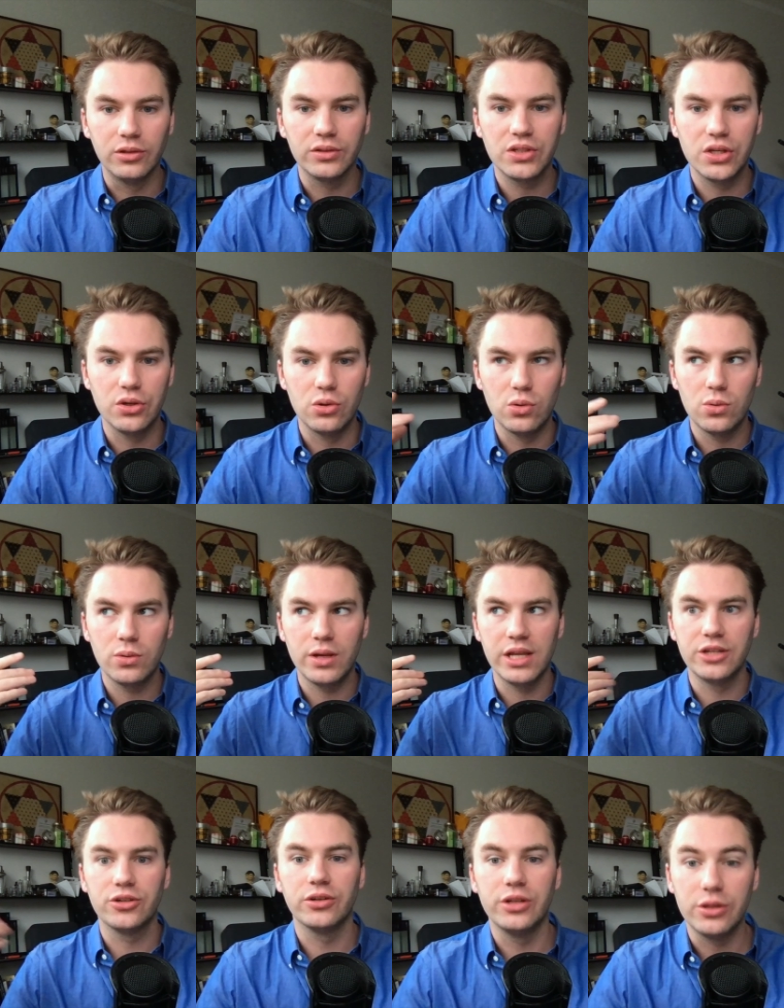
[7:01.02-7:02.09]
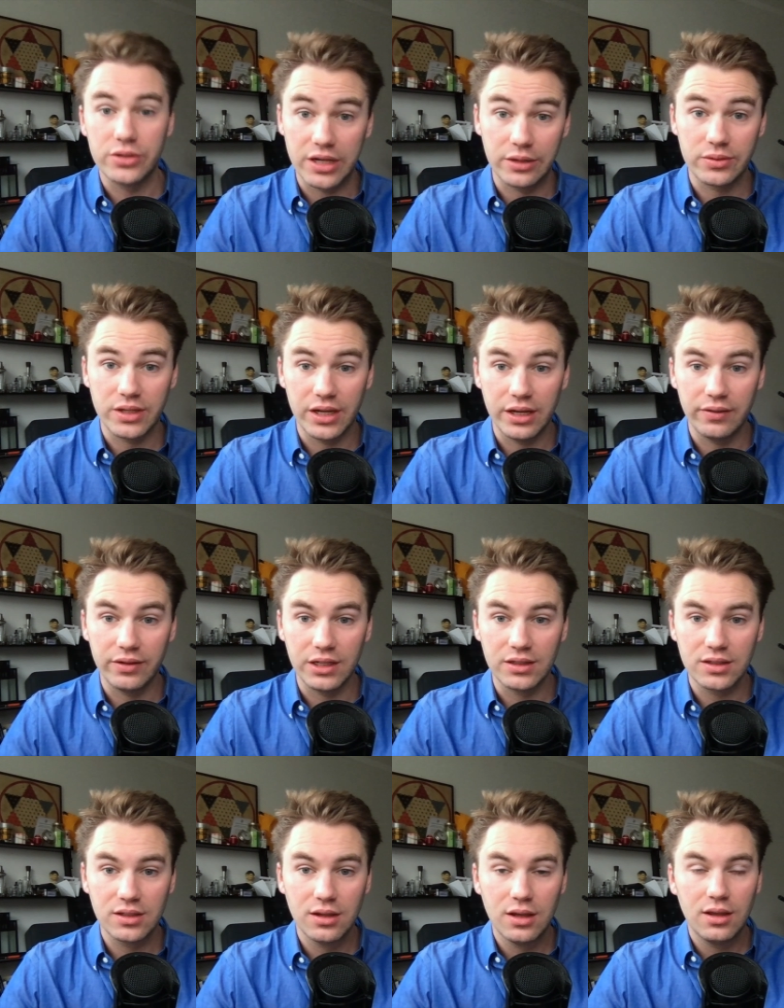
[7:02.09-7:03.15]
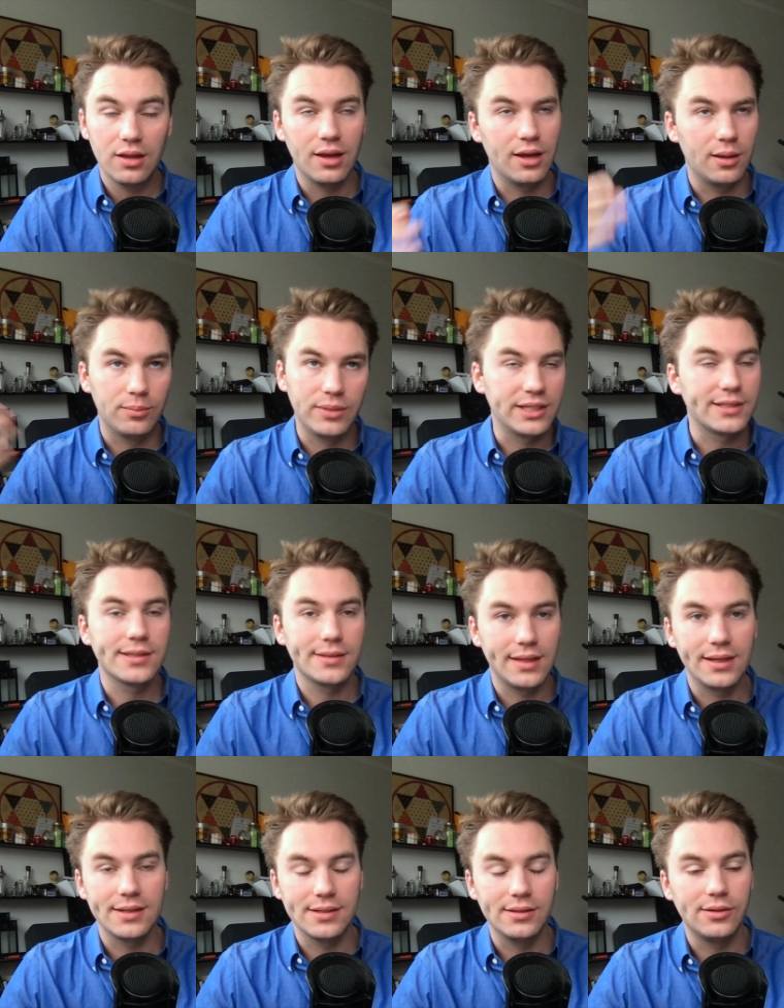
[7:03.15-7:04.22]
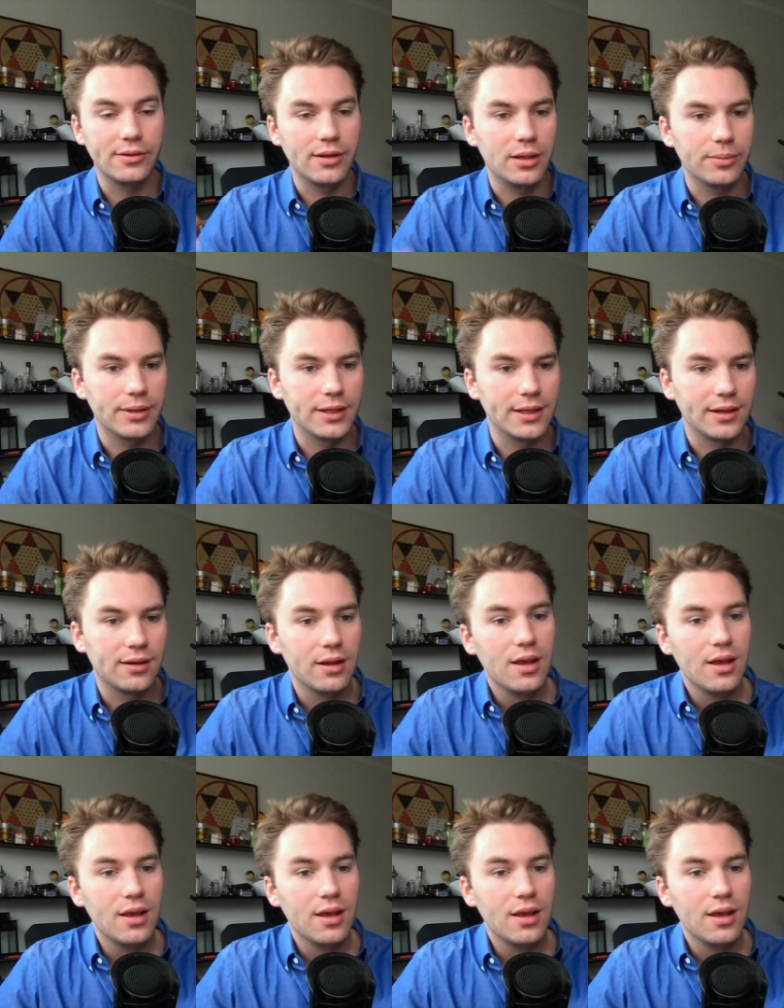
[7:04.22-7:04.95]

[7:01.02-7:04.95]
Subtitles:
to introduce outside evidence. That is a little complicated.